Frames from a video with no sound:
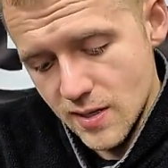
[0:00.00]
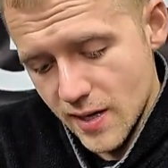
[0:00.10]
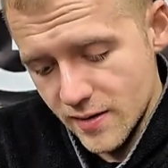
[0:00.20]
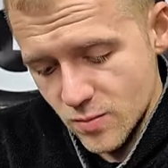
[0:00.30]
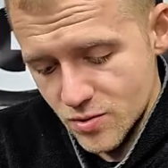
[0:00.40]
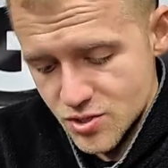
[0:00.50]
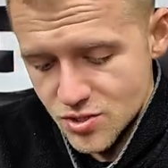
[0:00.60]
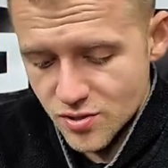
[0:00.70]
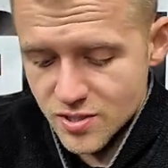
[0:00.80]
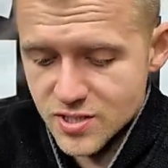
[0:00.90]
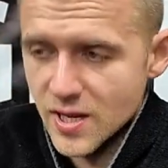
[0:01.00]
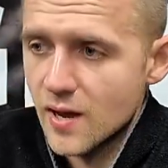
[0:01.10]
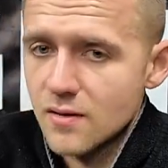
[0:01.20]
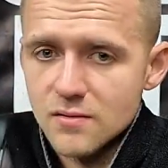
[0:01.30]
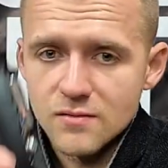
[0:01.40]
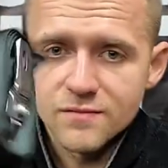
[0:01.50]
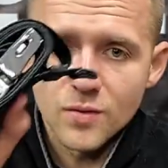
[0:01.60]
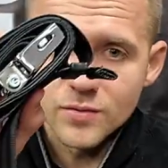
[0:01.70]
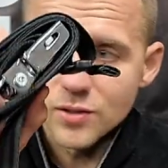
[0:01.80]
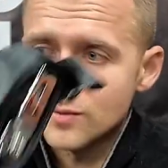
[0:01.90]
And once you've done the set,
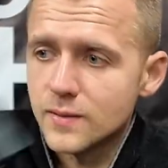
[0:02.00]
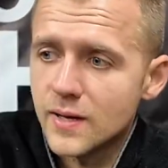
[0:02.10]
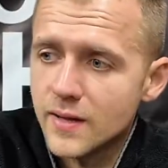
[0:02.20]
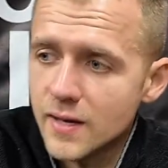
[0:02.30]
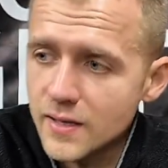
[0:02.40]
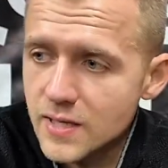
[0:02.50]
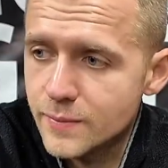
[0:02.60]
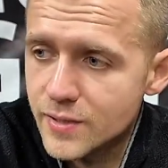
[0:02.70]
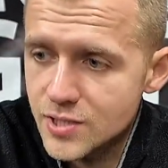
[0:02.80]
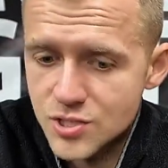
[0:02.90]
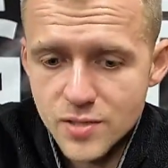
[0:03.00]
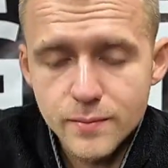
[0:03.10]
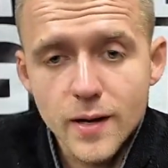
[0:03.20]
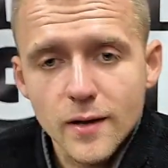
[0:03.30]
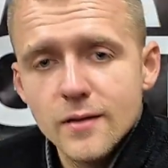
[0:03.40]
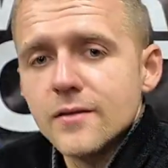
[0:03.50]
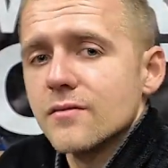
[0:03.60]
fold it up like that and keep it in your gym bag.